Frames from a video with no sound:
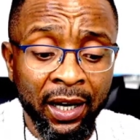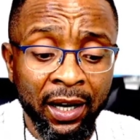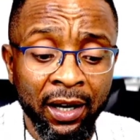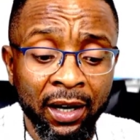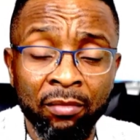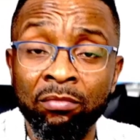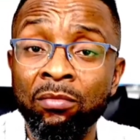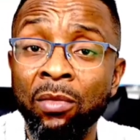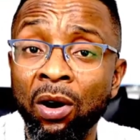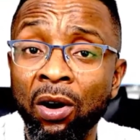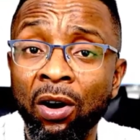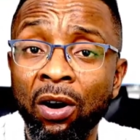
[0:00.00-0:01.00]

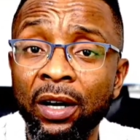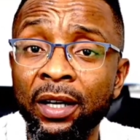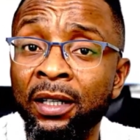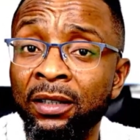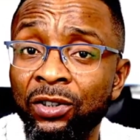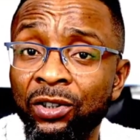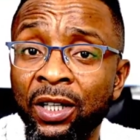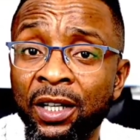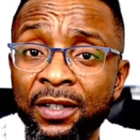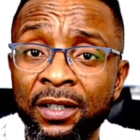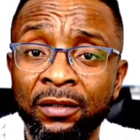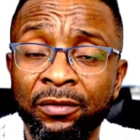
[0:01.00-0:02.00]
more
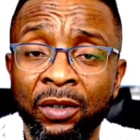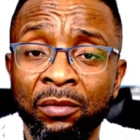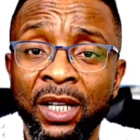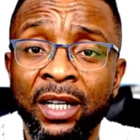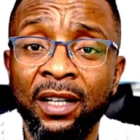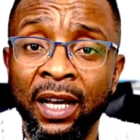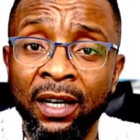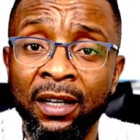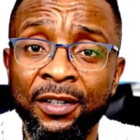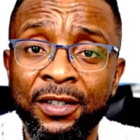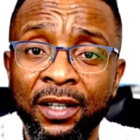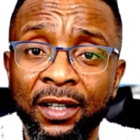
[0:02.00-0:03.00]
interesting from that early
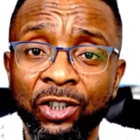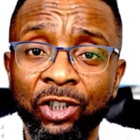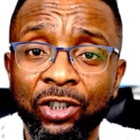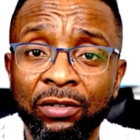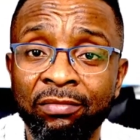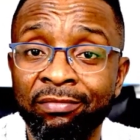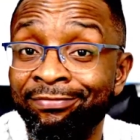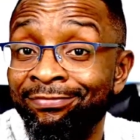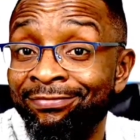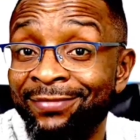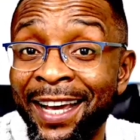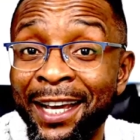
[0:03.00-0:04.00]
stage.
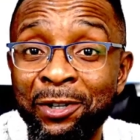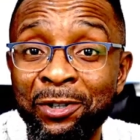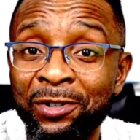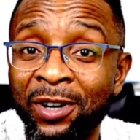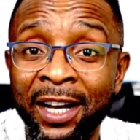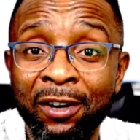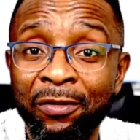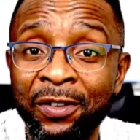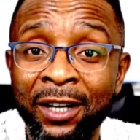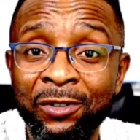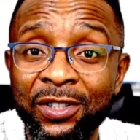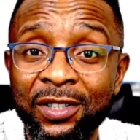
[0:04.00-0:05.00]
I used to kind of
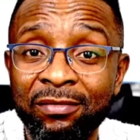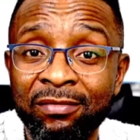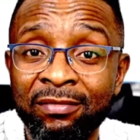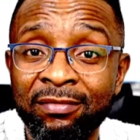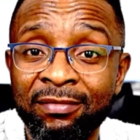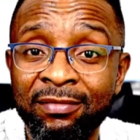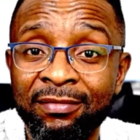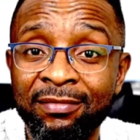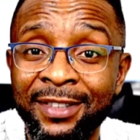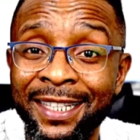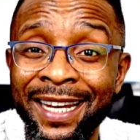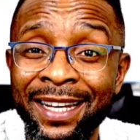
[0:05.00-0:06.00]
count
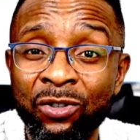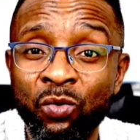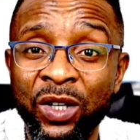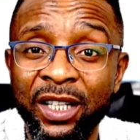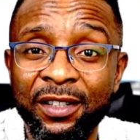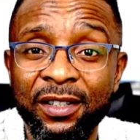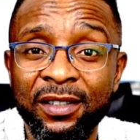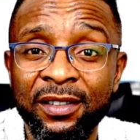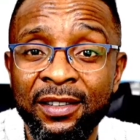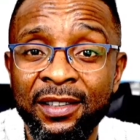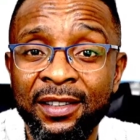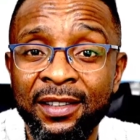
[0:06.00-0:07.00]
days, weeks,
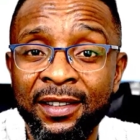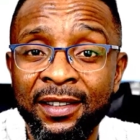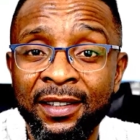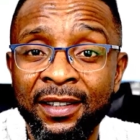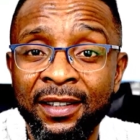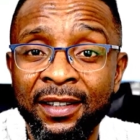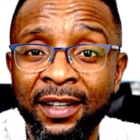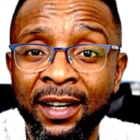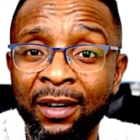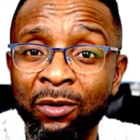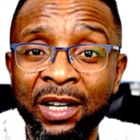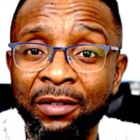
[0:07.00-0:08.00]
and
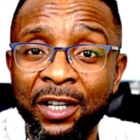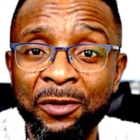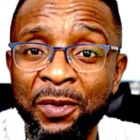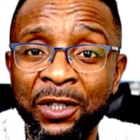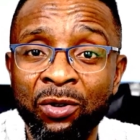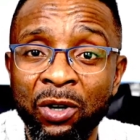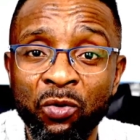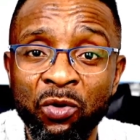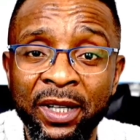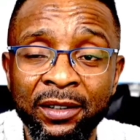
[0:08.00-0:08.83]
we never speak to a woman